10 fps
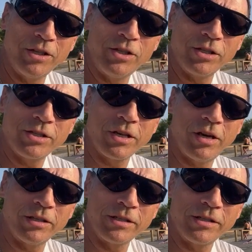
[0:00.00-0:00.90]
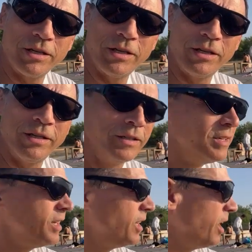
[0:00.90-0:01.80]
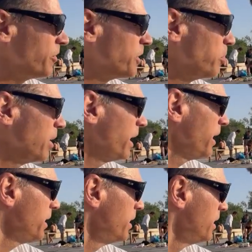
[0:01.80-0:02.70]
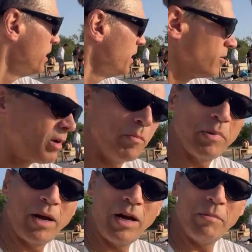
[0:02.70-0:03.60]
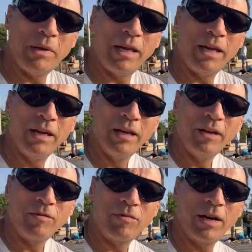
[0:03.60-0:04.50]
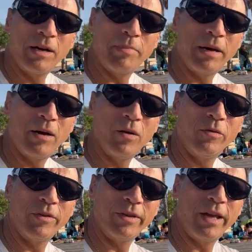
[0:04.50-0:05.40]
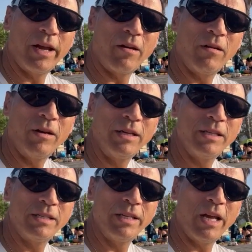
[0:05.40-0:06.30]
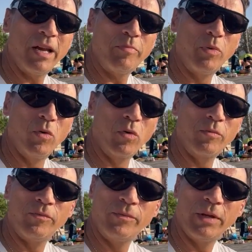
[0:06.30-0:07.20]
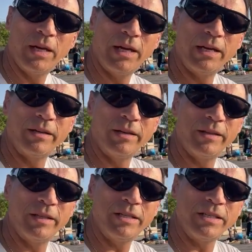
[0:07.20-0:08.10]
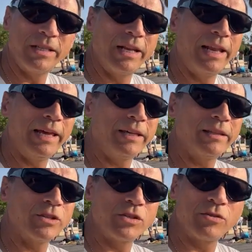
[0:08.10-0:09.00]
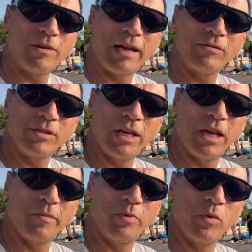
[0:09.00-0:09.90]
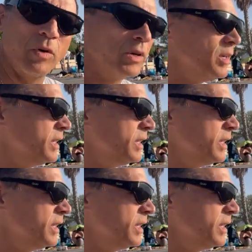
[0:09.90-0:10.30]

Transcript: I just got off the plane. Right behind me, right about over there, is the airport. And this is the lake that surrounds the airport.